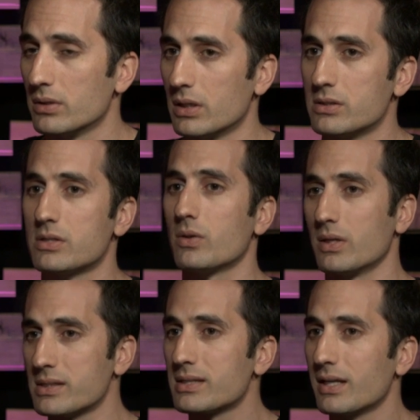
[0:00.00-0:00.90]
And so
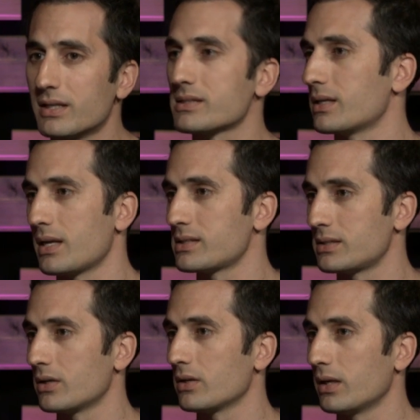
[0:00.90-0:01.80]
listening doesn't
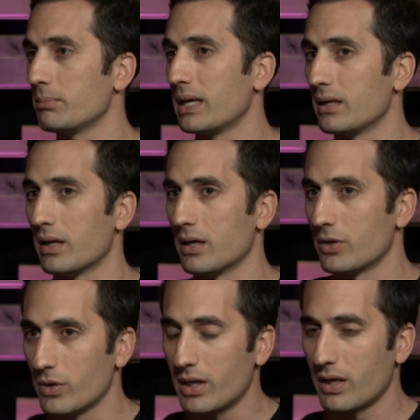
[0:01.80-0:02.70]
necessarily mean
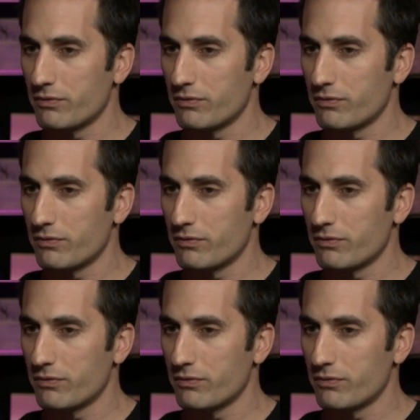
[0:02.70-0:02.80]
agreeing.